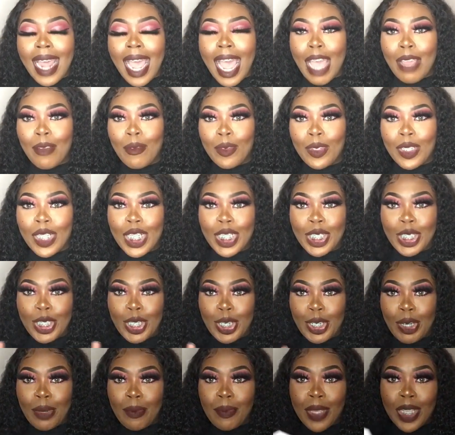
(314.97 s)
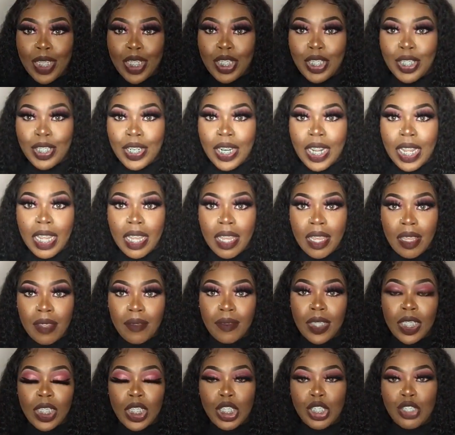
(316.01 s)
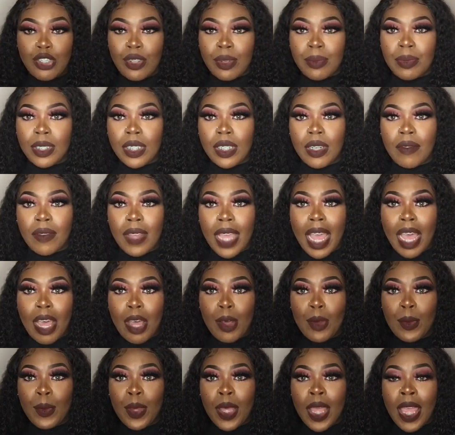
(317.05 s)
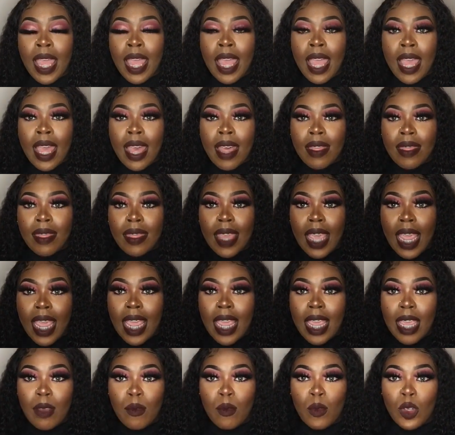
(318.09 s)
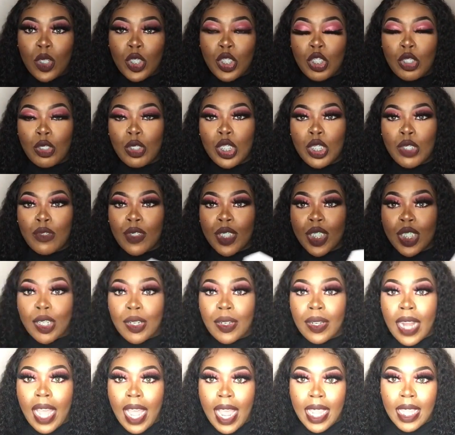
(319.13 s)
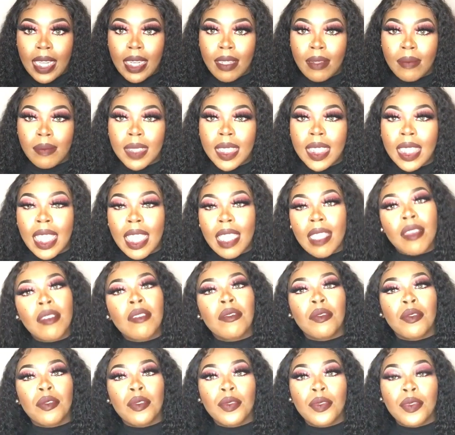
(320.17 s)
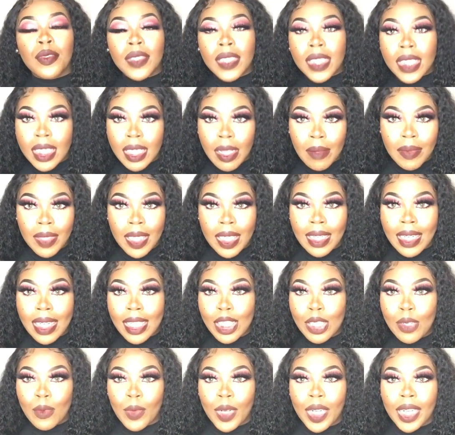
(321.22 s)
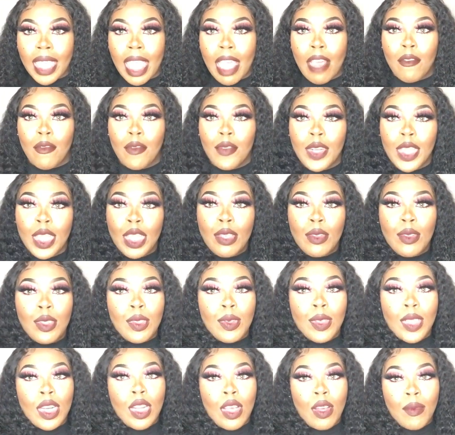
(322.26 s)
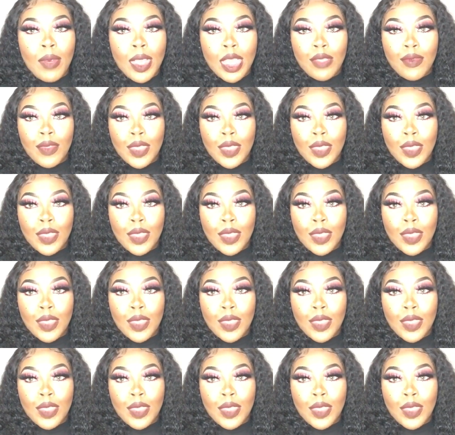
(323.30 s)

I will insert a picture of the description of how they want you to return items. If something doesn't work out for you, you can always